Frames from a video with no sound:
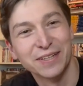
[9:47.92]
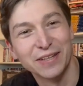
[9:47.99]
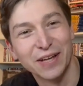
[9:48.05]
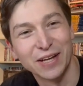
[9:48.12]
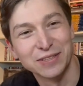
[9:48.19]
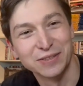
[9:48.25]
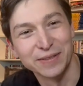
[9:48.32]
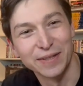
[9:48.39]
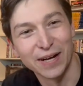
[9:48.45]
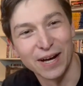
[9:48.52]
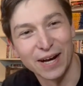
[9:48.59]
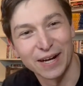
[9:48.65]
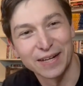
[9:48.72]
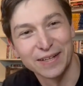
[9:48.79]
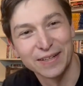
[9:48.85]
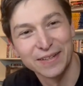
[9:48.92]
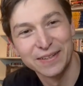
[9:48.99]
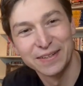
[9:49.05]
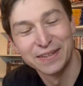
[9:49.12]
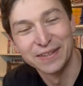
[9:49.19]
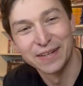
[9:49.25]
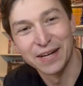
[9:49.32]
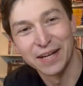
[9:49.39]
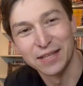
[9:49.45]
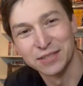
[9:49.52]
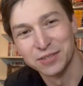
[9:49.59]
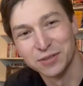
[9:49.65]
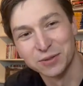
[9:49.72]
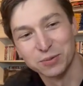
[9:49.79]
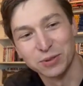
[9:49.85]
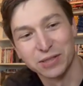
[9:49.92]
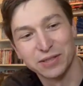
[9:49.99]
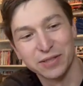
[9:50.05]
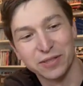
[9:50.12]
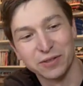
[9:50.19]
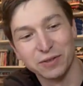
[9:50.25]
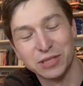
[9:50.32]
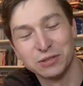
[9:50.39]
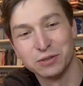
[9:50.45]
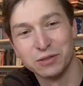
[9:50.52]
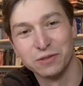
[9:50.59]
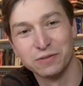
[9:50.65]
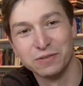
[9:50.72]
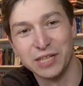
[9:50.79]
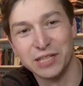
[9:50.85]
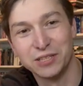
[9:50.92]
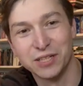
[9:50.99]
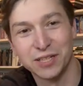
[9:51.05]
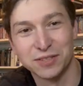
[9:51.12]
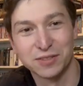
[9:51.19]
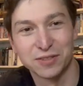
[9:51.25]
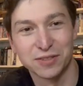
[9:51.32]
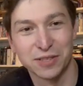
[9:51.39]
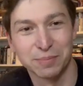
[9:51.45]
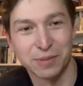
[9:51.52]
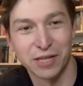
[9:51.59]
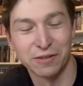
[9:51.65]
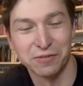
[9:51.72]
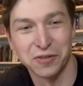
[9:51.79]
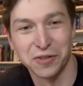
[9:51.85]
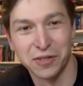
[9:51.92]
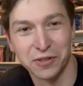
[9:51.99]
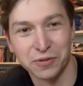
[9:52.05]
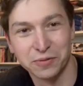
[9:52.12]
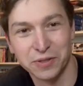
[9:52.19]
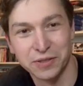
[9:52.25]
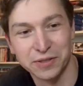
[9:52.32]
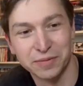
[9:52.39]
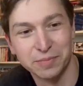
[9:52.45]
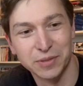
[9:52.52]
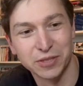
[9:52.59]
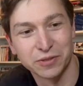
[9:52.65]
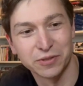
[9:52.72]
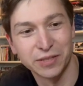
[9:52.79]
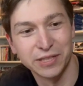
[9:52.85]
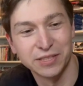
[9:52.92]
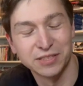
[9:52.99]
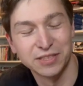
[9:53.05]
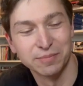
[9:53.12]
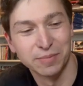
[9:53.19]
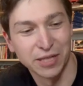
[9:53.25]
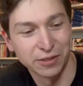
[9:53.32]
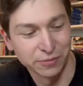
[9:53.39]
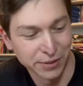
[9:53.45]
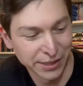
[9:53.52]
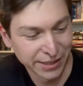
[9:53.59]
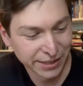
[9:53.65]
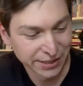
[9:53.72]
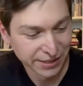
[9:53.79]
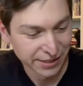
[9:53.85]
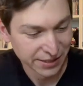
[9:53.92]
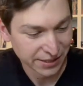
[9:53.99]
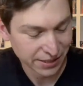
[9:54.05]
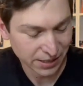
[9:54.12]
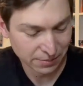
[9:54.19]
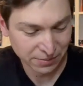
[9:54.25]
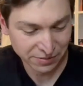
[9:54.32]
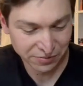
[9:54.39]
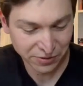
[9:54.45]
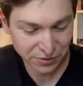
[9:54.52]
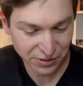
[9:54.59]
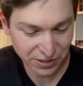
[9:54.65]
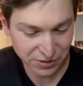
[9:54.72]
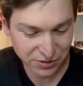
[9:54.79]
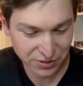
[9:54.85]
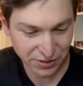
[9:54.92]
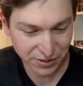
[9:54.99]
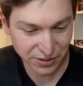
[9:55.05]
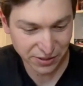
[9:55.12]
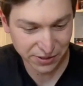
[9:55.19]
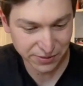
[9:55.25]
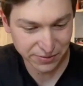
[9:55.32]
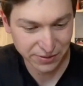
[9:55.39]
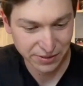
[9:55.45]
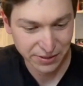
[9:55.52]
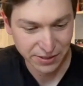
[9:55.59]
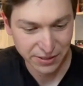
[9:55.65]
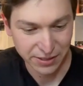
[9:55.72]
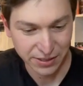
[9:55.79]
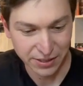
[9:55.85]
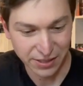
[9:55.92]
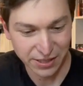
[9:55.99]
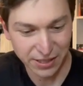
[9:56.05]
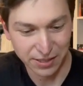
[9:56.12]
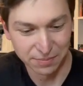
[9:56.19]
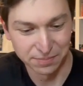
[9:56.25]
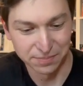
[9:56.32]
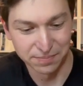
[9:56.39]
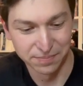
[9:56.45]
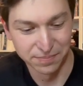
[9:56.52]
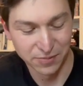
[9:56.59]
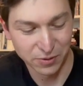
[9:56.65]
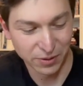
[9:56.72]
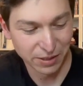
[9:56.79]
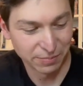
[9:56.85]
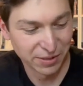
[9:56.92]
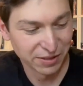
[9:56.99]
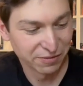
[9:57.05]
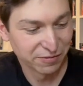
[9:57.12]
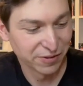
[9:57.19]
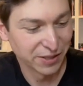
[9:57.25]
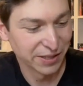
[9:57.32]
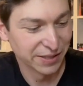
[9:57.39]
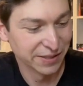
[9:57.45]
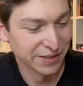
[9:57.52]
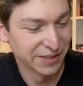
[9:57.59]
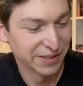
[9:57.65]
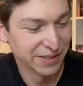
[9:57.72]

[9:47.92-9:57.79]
Hudson Hawk. Uh, this is with the retro VHS slipcover, another one that Mill Creek sent my way um, a few years ago. Um, quite a bit of fun.